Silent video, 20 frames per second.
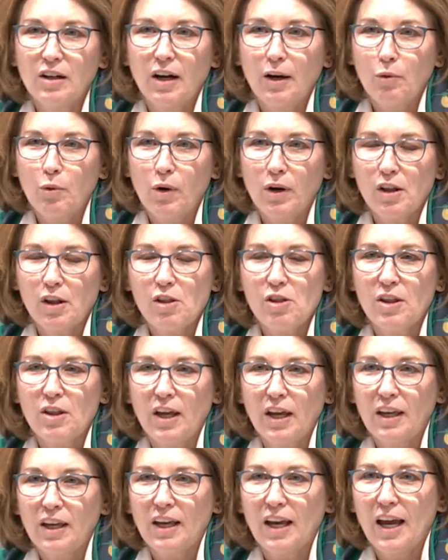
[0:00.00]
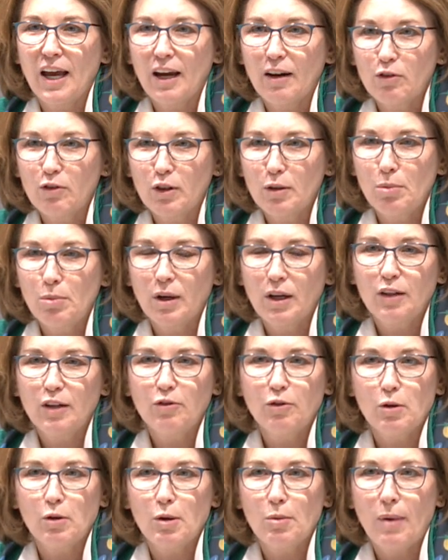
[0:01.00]
I want to thank everybody
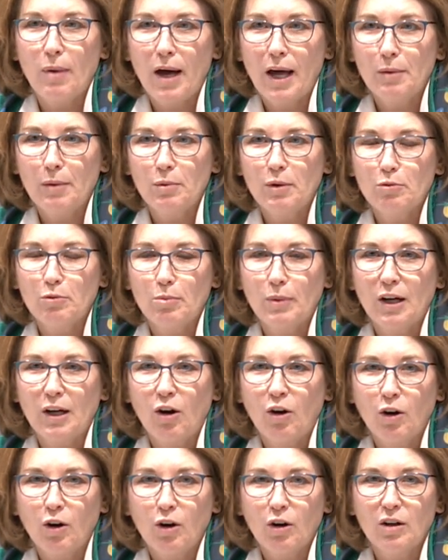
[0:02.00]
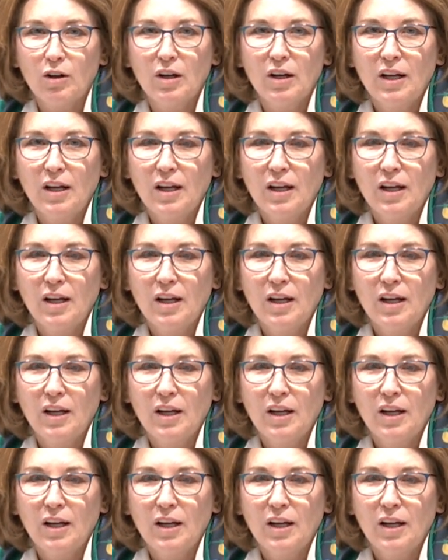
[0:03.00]
from the bottom of my heart.